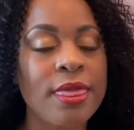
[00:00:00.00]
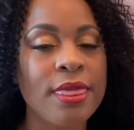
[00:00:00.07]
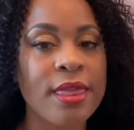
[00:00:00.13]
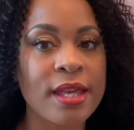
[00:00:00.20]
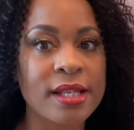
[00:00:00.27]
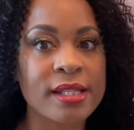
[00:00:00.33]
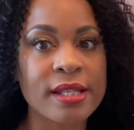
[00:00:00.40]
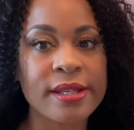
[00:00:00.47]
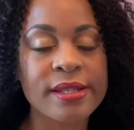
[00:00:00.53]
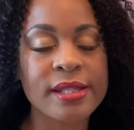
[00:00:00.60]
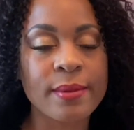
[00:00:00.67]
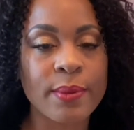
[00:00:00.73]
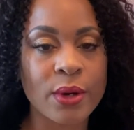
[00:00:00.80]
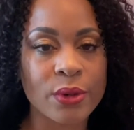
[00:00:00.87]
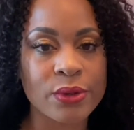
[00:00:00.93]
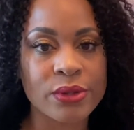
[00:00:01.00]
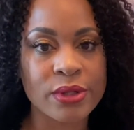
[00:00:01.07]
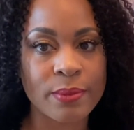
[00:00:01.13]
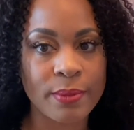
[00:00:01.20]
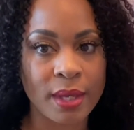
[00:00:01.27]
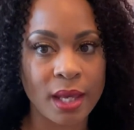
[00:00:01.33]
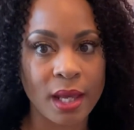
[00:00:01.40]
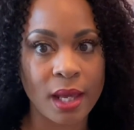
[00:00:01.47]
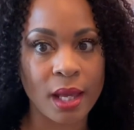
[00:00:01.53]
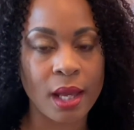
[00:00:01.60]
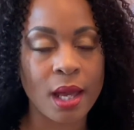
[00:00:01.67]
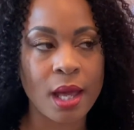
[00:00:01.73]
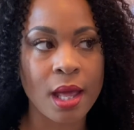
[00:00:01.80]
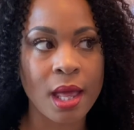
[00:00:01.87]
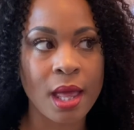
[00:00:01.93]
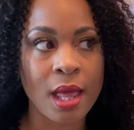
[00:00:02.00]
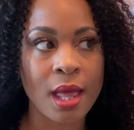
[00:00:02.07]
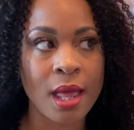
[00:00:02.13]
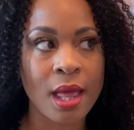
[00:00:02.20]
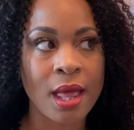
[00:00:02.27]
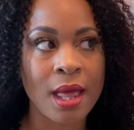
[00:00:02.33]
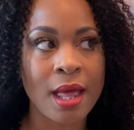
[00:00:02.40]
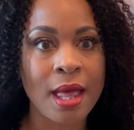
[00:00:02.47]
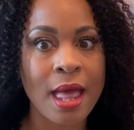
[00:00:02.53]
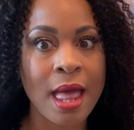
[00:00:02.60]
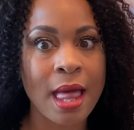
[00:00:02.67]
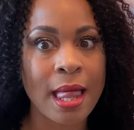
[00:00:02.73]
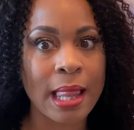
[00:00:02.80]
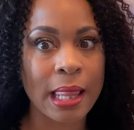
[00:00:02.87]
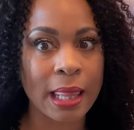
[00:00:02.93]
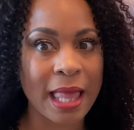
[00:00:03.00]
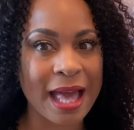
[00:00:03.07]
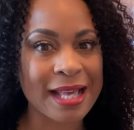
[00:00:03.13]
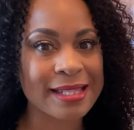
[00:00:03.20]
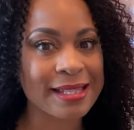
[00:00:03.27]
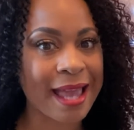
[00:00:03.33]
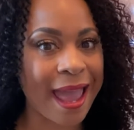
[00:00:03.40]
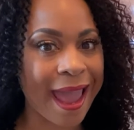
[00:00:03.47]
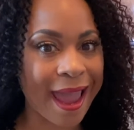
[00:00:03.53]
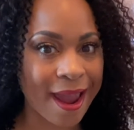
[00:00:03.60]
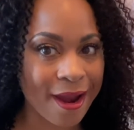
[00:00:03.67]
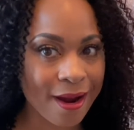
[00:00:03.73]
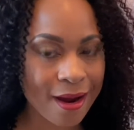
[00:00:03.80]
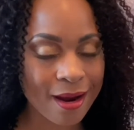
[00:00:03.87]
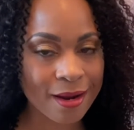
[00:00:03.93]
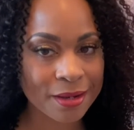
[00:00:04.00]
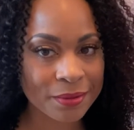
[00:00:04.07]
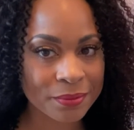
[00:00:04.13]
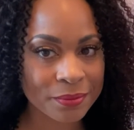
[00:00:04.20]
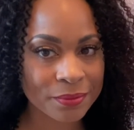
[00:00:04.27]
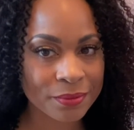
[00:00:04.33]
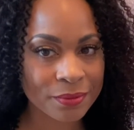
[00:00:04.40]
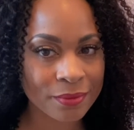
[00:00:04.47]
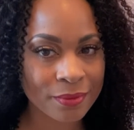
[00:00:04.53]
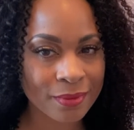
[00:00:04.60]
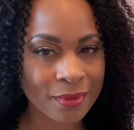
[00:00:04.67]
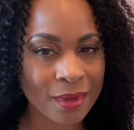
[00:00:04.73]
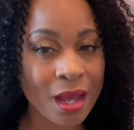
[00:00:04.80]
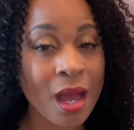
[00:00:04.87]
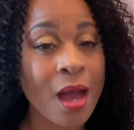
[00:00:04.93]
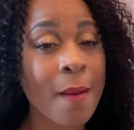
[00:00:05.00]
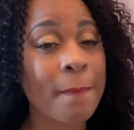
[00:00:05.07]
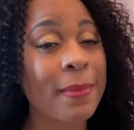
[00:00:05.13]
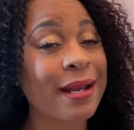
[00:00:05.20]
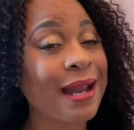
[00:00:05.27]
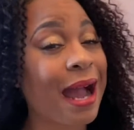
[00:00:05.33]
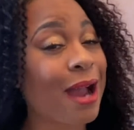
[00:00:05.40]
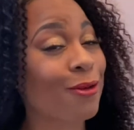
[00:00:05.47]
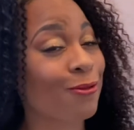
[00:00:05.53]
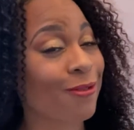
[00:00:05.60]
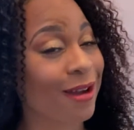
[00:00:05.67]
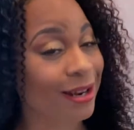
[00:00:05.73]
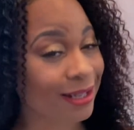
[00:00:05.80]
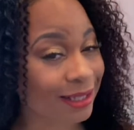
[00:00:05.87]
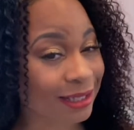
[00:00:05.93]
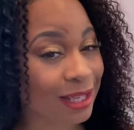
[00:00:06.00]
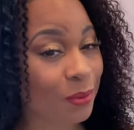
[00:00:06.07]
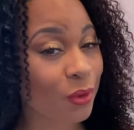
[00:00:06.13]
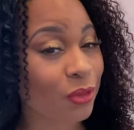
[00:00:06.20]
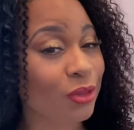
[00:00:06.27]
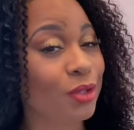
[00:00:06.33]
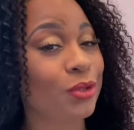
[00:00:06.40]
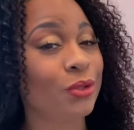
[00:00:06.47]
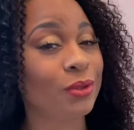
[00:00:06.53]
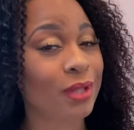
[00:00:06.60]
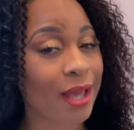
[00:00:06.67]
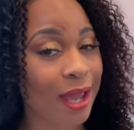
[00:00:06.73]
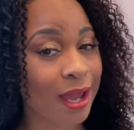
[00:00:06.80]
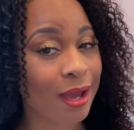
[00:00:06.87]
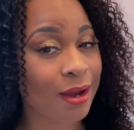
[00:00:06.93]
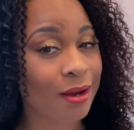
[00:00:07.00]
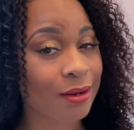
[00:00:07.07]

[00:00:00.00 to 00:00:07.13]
This is supposed to be less hair, but ironically with Nadula hair,